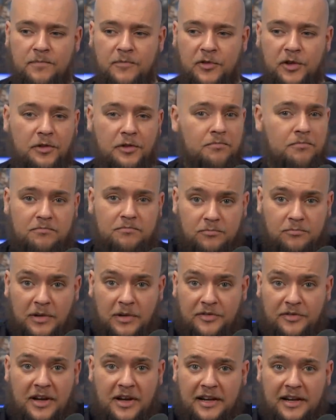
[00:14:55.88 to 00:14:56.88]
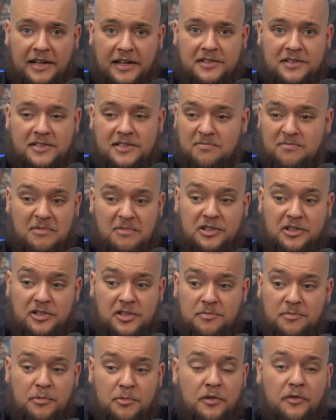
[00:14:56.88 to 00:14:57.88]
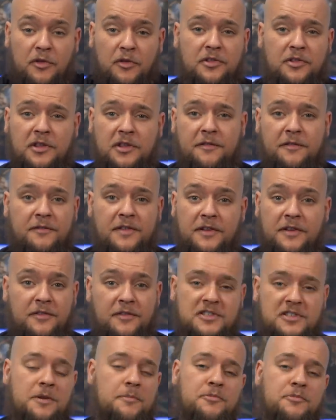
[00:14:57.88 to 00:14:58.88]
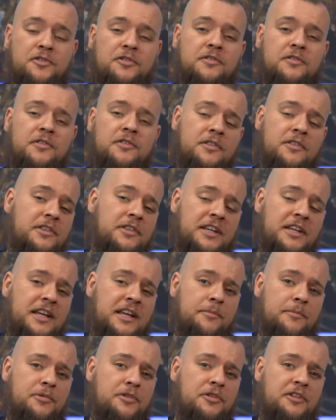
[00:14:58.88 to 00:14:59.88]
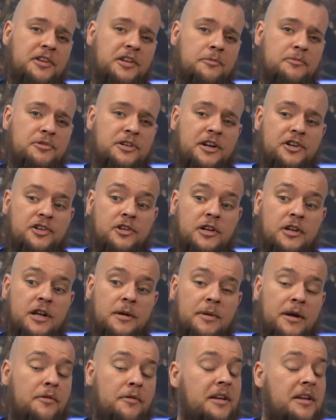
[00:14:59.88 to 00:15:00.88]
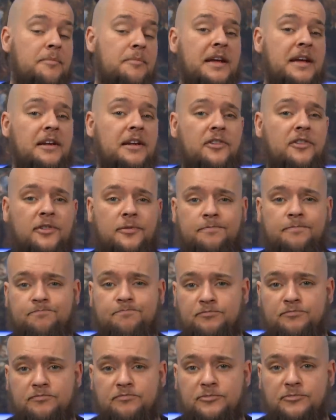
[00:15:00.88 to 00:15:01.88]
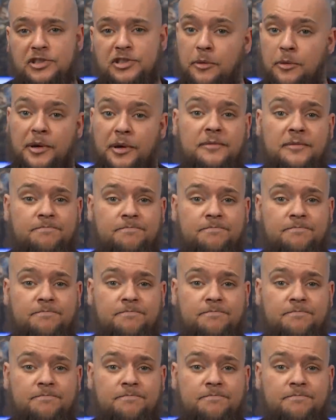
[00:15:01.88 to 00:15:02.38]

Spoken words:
So with that, let's just move on to the fifth assumption that the amputee objection apparently makes, shall we?